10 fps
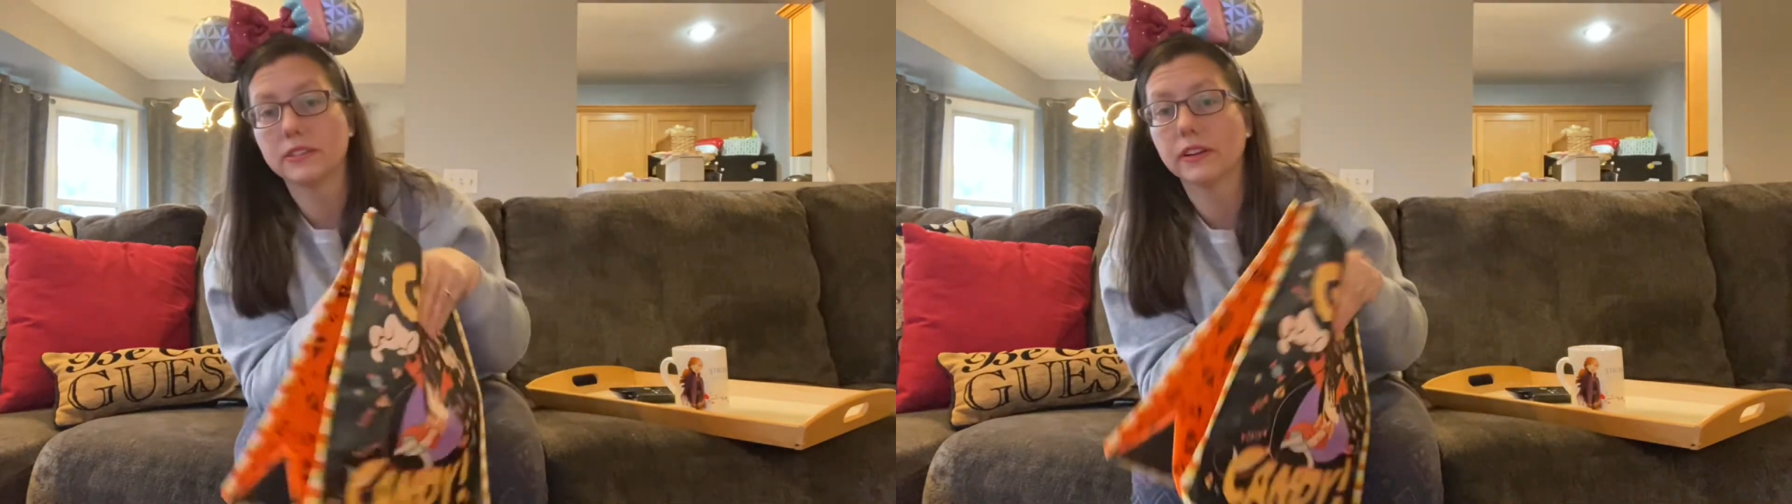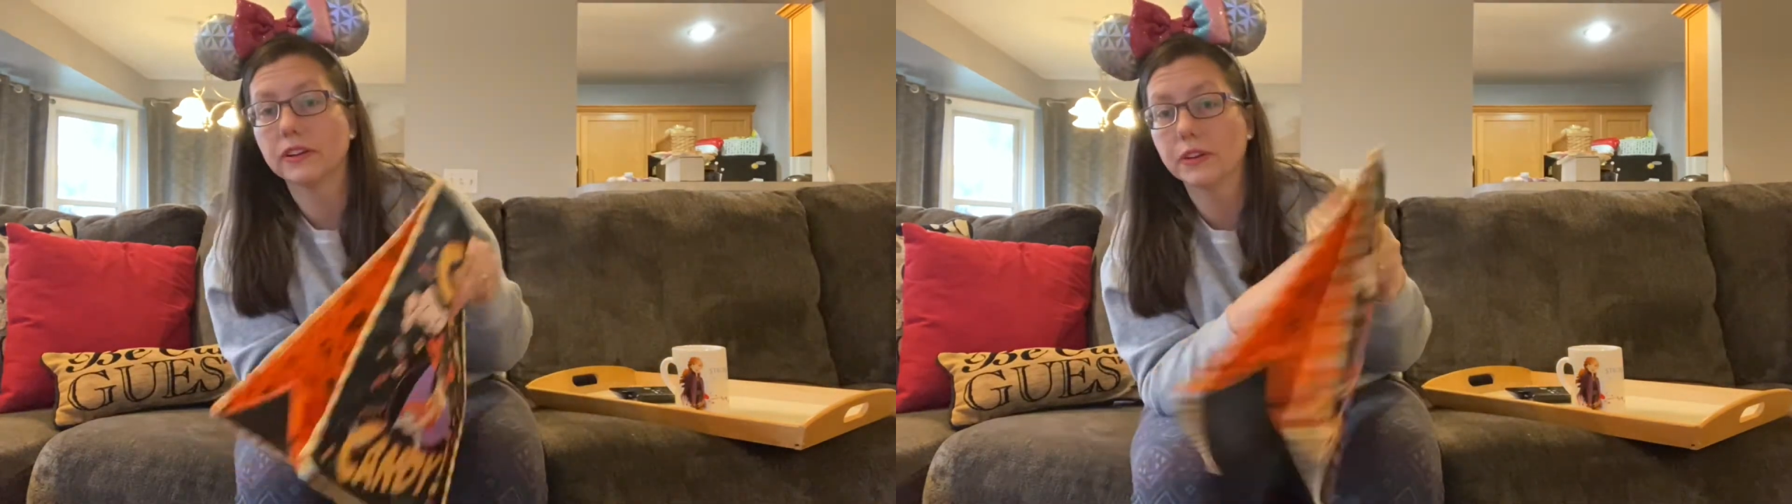
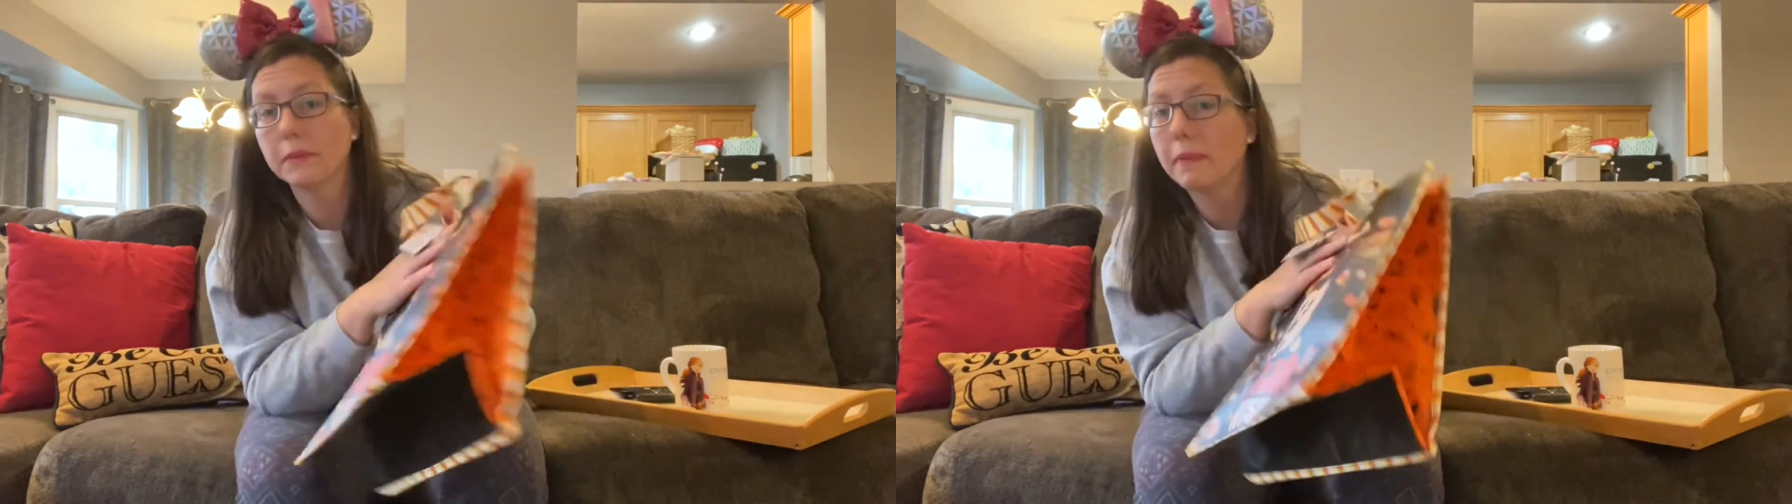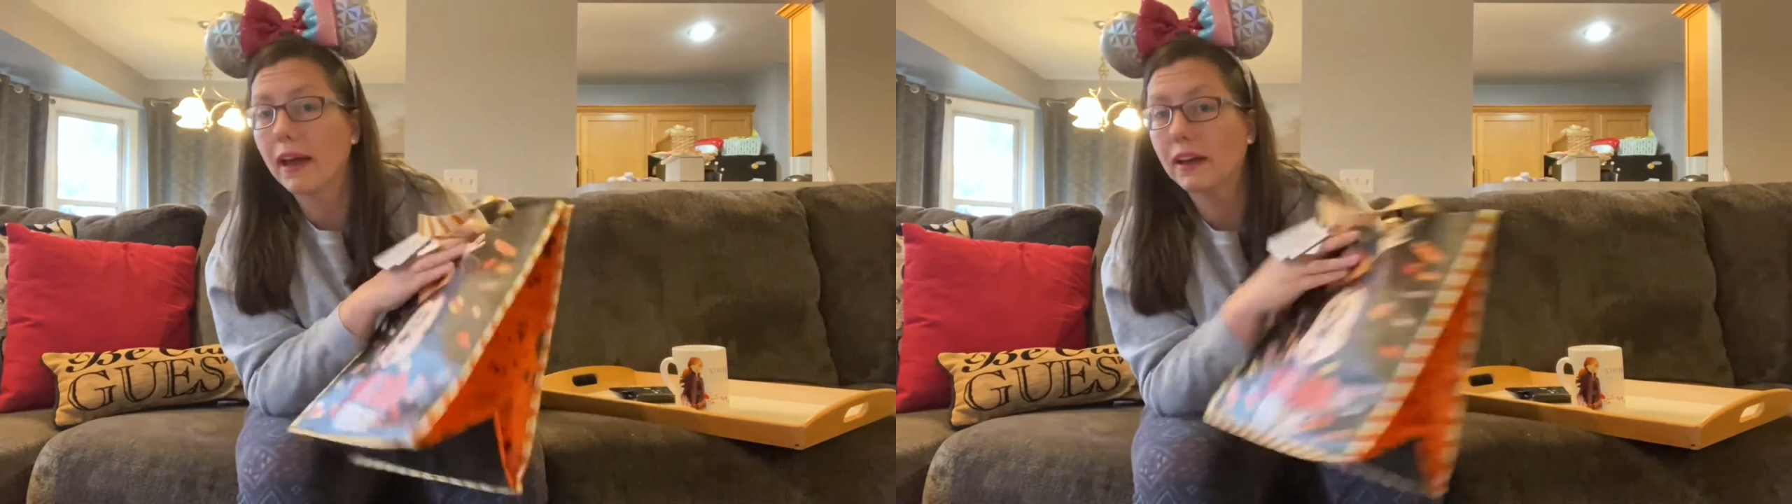trick-or-treat
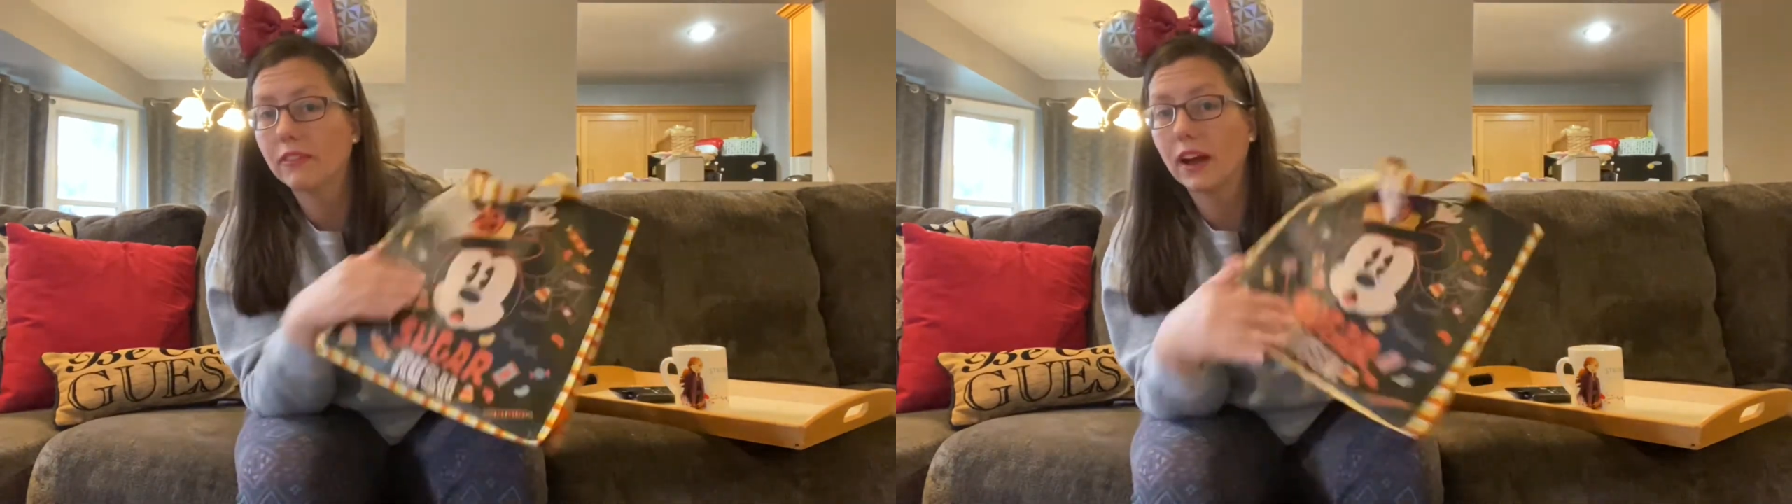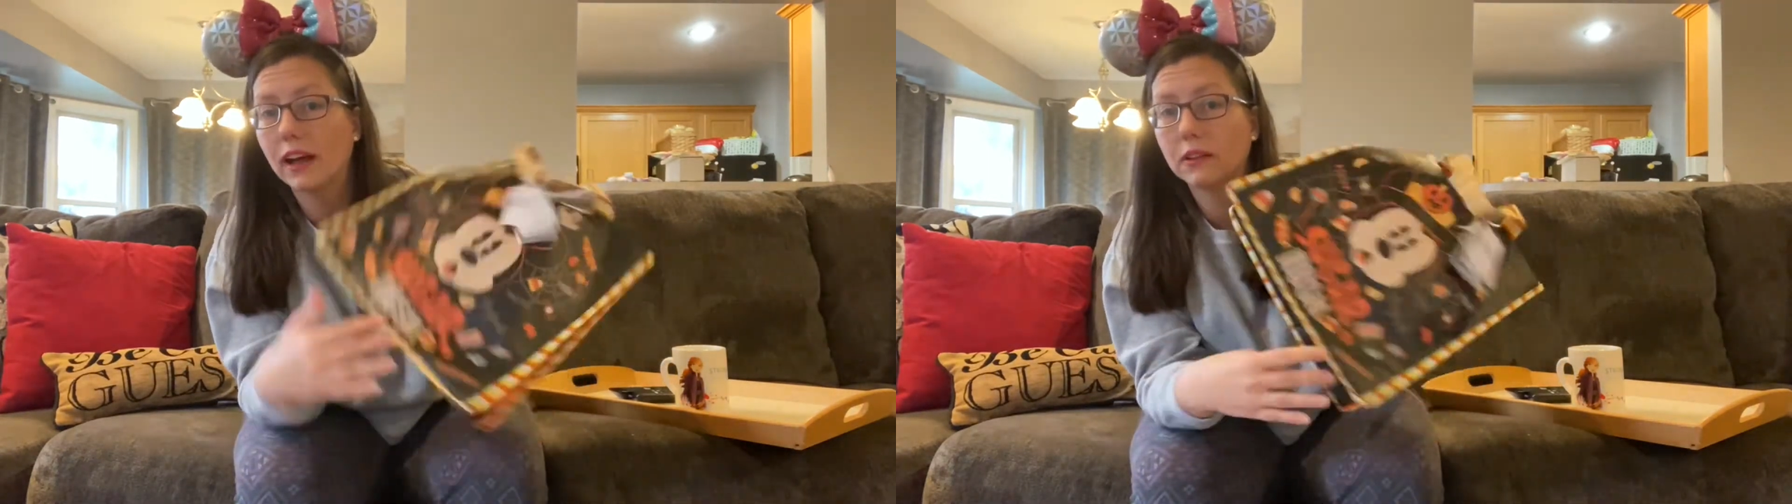bag for
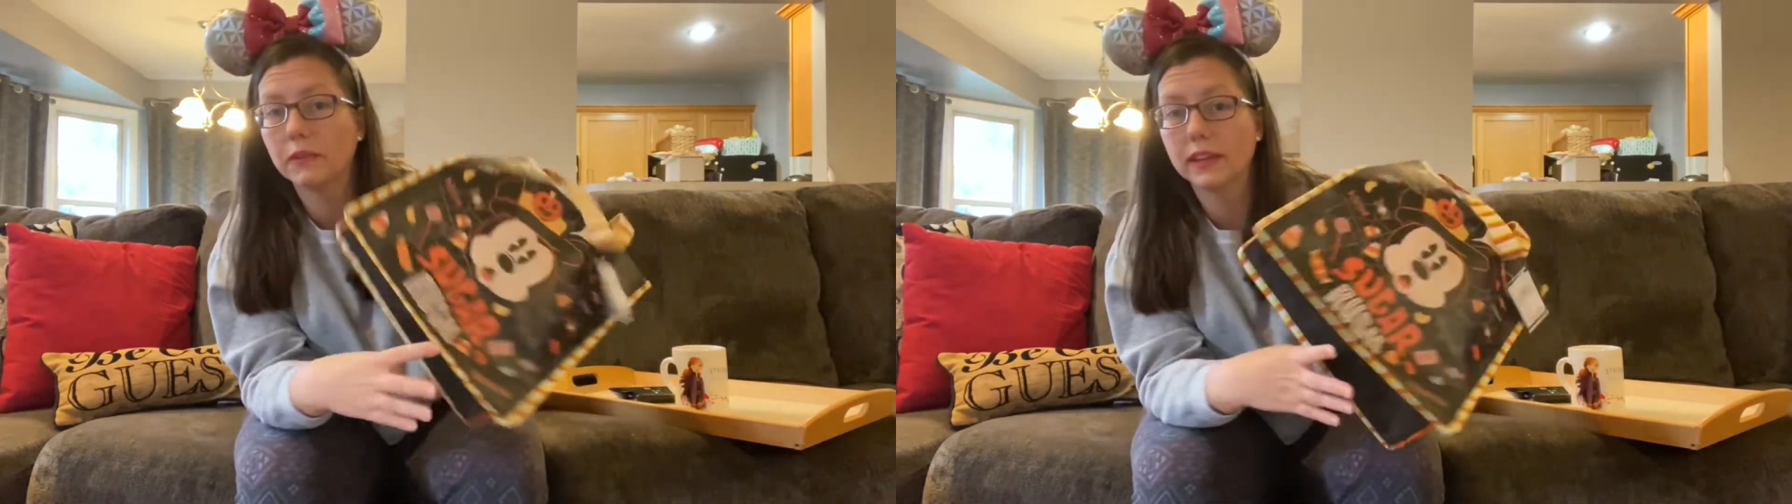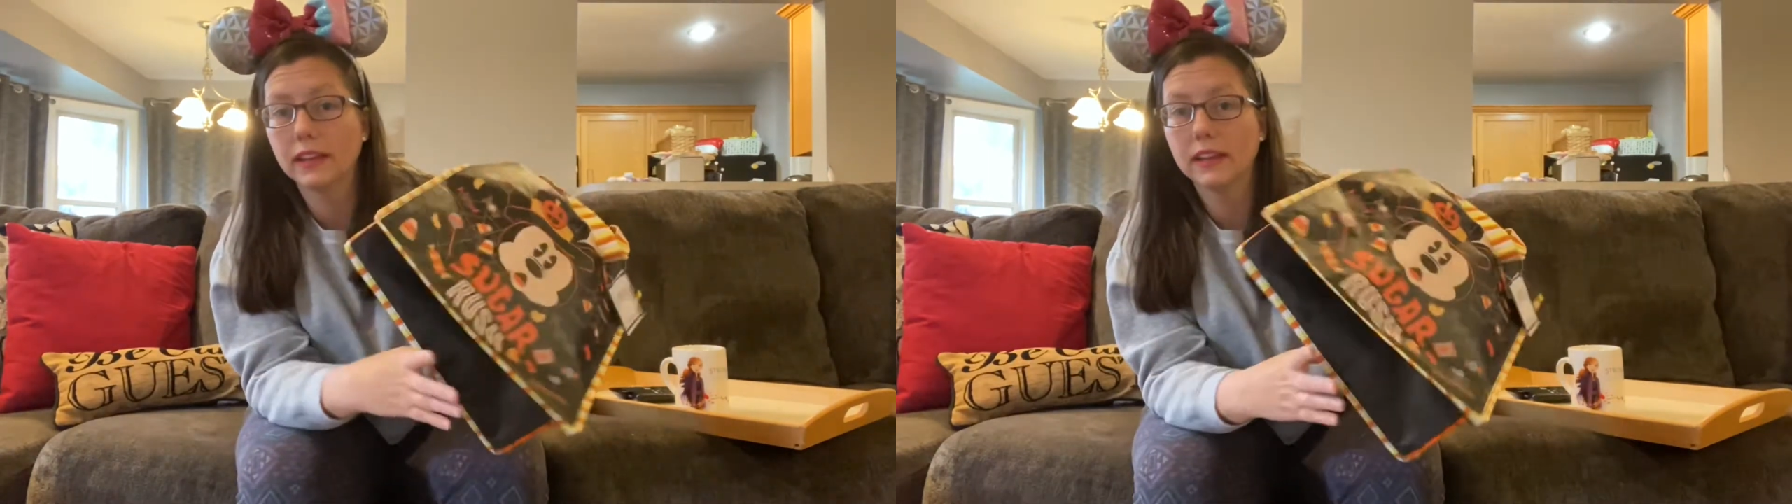Halloween